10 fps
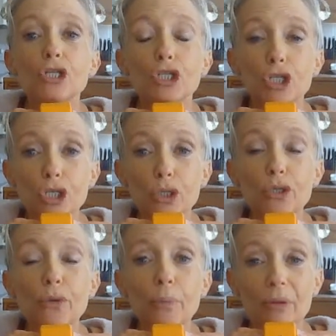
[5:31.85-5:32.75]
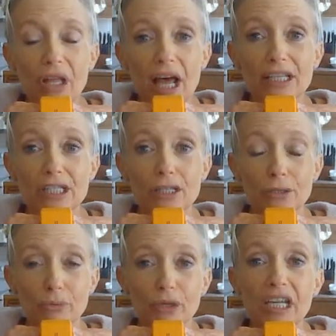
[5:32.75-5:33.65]
2 plus
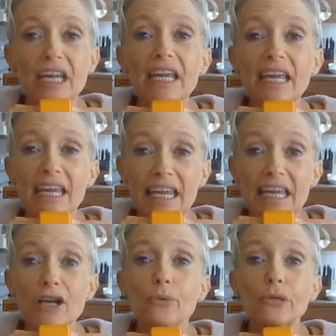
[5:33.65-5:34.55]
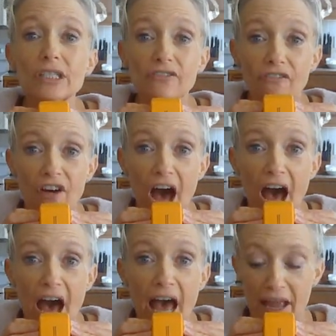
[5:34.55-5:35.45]
3 equals
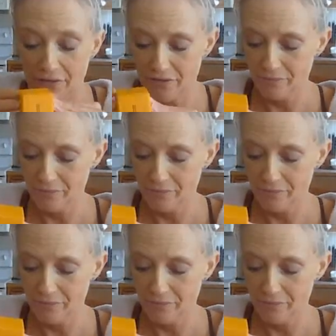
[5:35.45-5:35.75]
5.